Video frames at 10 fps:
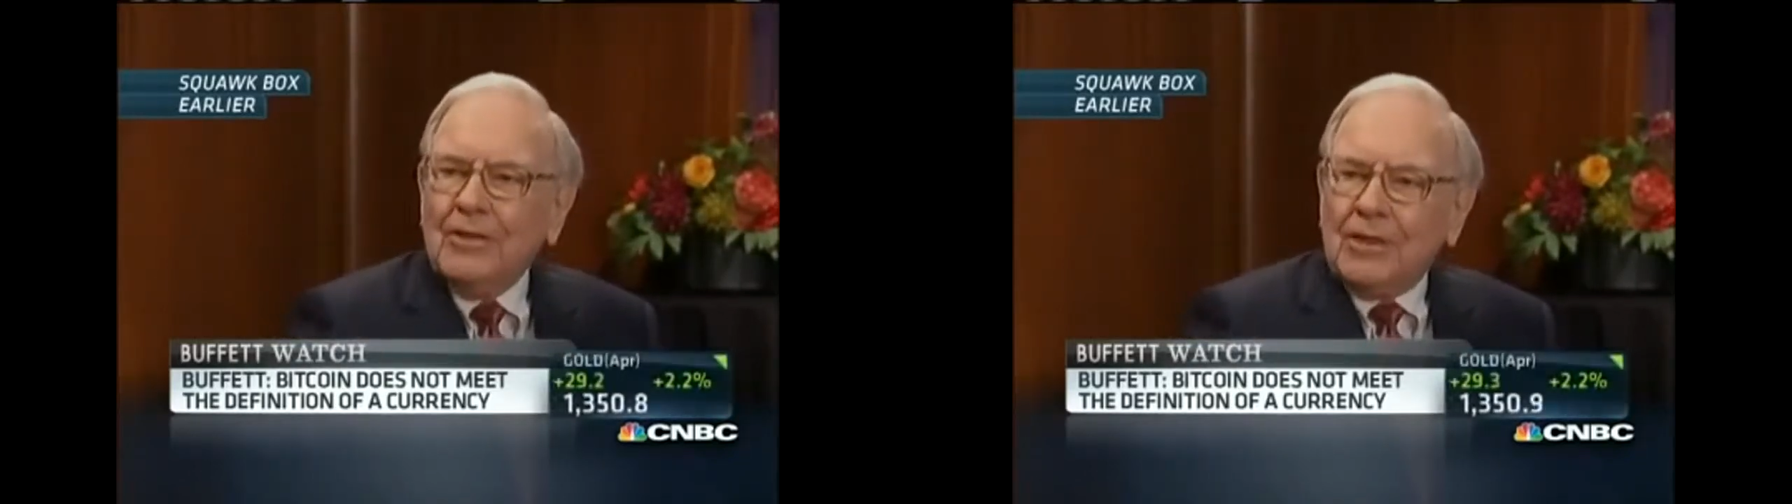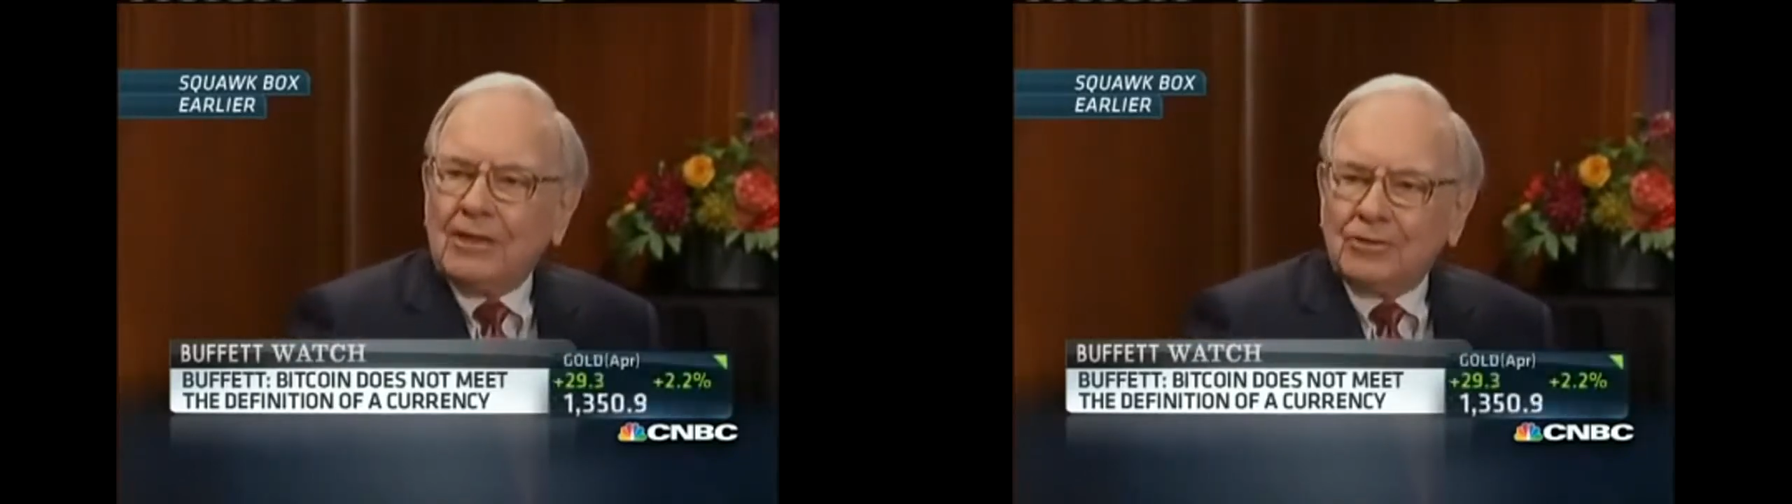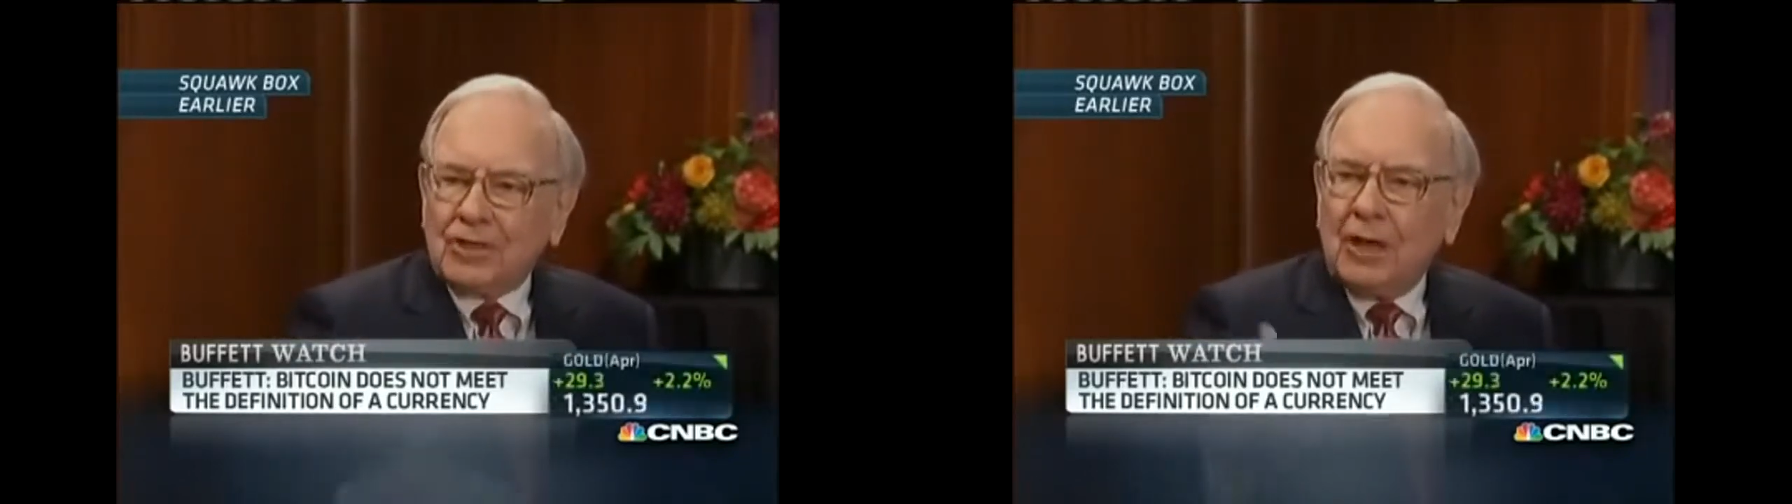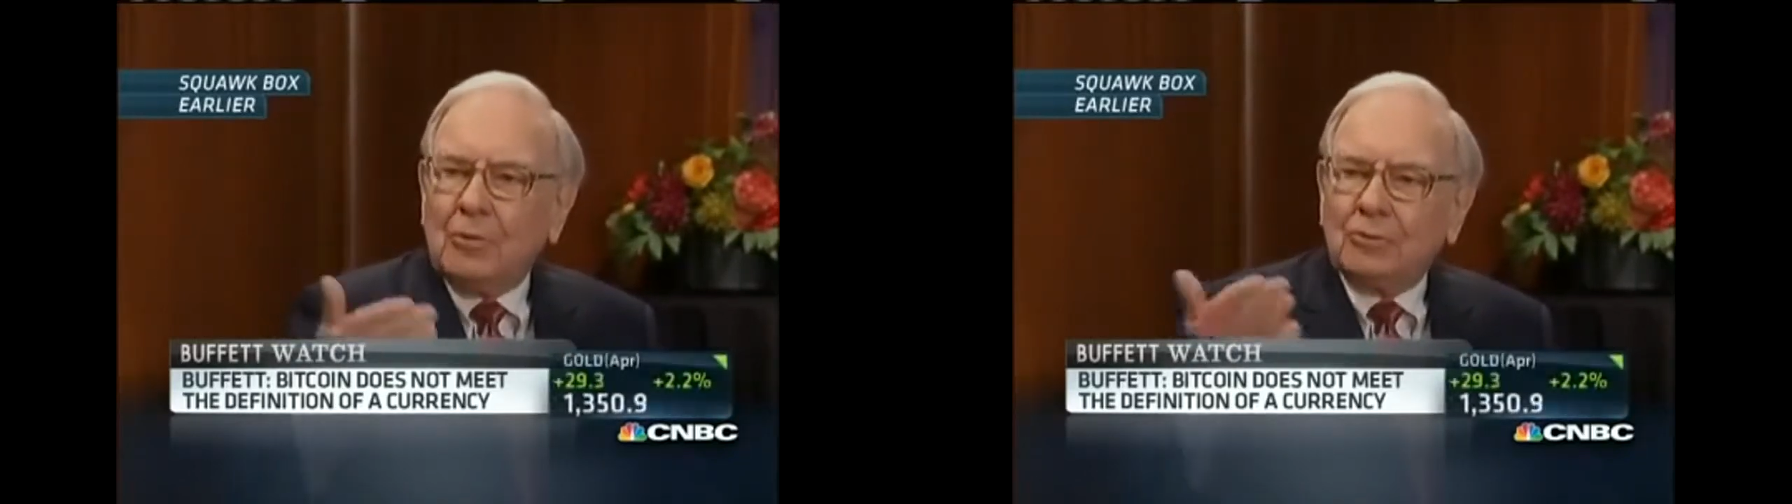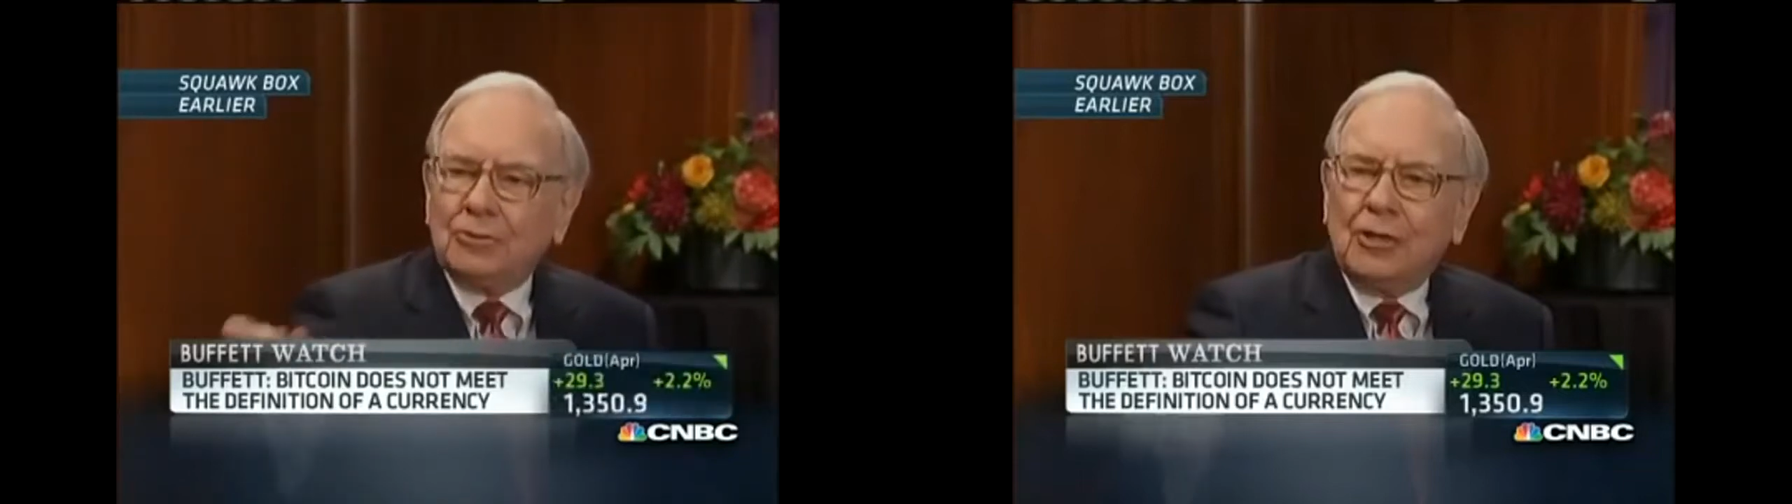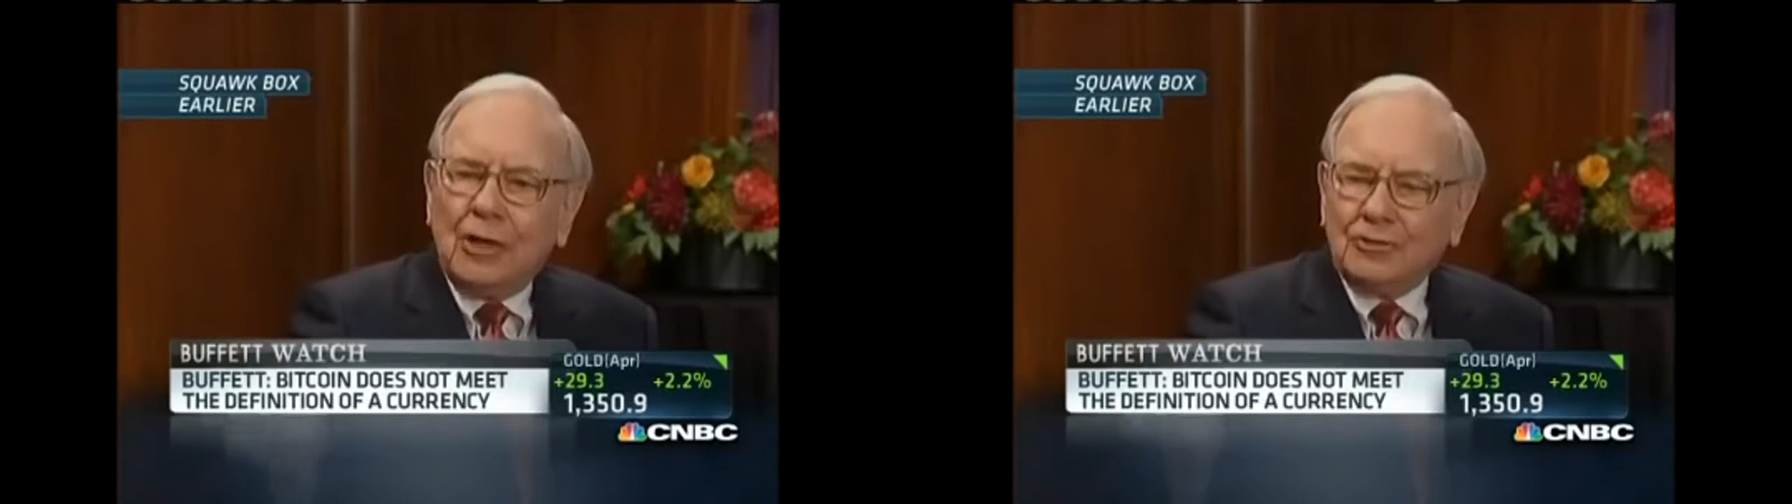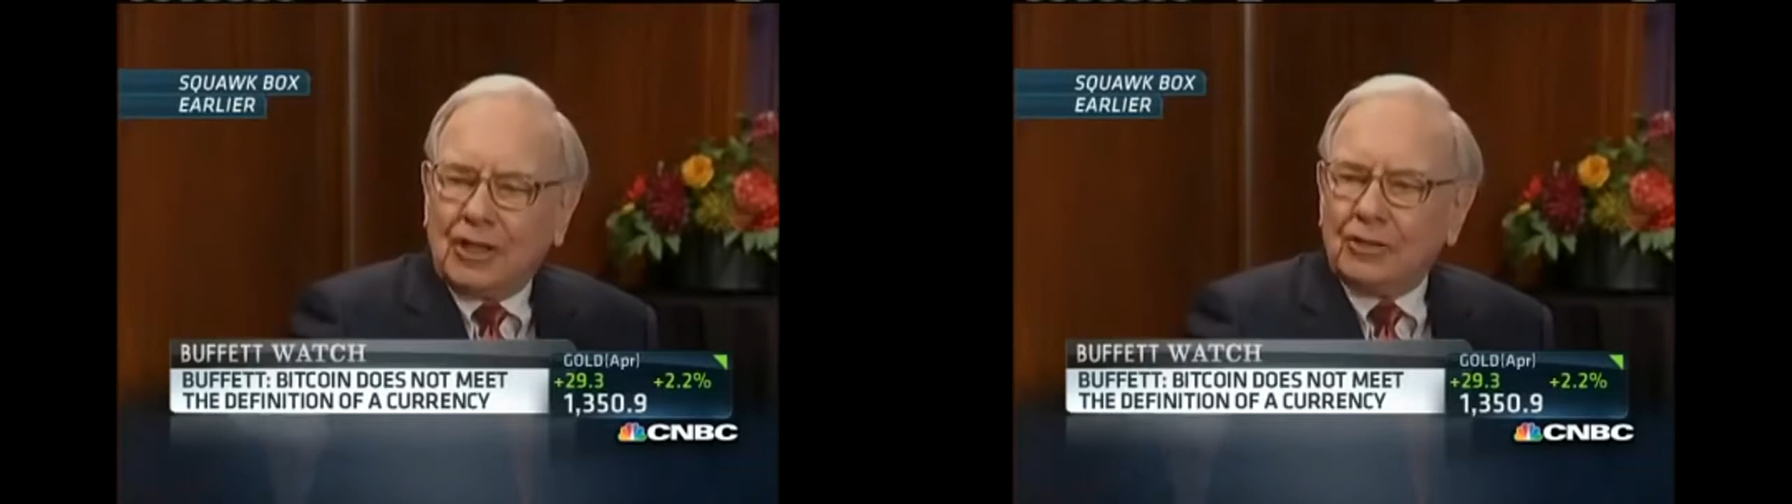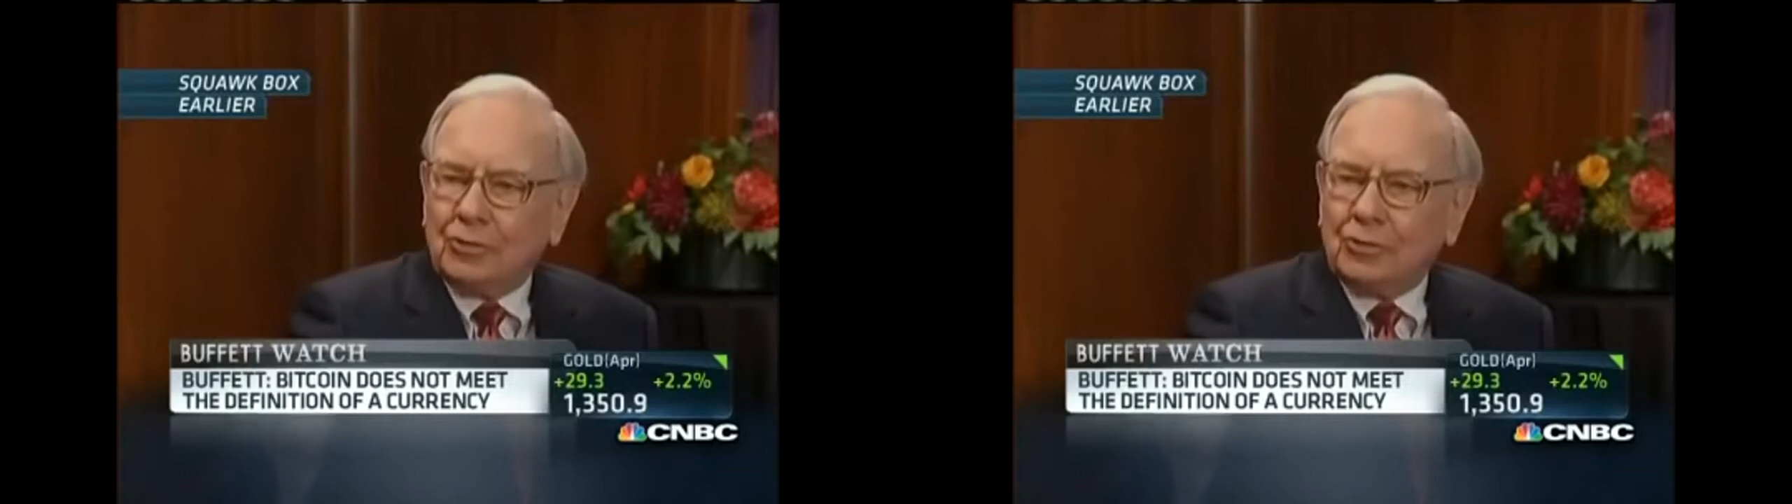They could say, well, I'll sell